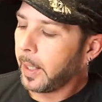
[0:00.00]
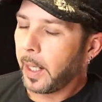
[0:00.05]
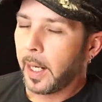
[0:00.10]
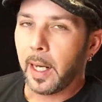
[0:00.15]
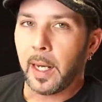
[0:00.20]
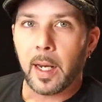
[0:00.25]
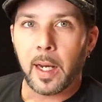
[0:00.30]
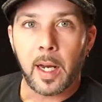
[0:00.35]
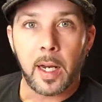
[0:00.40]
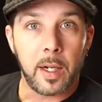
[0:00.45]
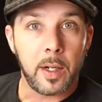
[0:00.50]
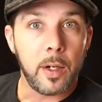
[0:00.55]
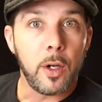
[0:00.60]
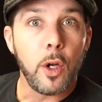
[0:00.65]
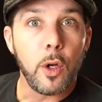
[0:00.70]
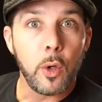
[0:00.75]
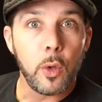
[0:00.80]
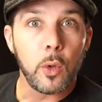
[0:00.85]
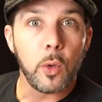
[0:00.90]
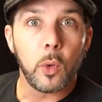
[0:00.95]
And
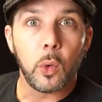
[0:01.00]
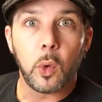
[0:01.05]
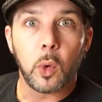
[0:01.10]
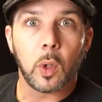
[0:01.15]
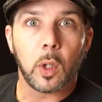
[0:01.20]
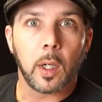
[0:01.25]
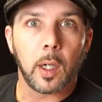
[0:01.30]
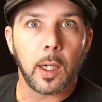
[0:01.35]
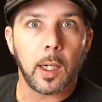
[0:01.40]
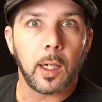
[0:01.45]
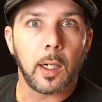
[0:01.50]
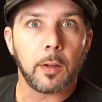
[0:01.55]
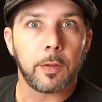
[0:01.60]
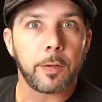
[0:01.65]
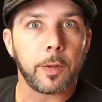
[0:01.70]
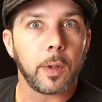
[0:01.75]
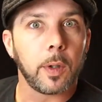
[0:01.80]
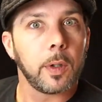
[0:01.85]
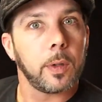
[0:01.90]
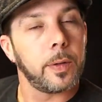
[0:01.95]
new
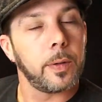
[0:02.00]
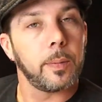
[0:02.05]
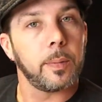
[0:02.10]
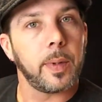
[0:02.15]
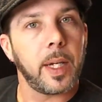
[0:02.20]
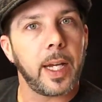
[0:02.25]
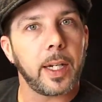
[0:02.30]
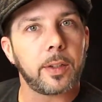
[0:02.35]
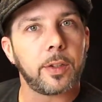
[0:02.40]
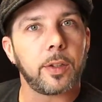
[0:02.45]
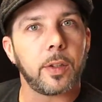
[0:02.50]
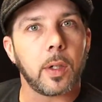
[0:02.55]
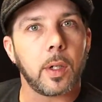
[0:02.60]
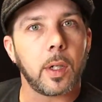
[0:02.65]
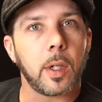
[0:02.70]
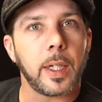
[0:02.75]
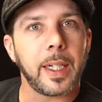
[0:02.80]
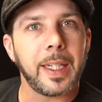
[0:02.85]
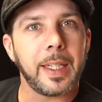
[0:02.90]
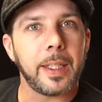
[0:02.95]
for
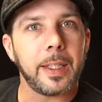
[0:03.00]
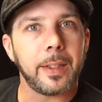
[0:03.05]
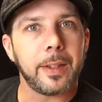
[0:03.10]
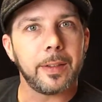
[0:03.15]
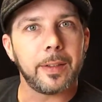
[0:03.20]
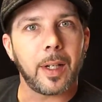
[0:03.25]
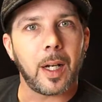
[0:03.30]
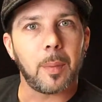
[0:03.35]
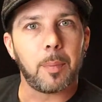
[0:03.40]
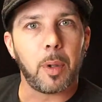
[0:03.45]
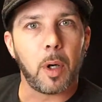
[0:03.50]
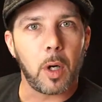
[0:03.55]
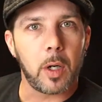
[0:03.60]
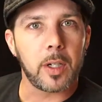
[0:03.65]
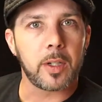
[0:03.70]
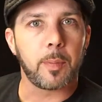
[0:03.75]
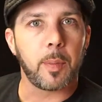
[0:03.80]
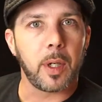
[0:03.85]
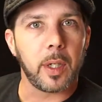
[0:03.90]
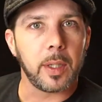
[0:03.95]
XStar is a
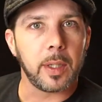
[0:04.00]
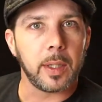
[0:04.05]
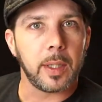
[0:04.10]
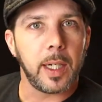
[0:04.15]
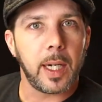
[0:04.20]
pause button.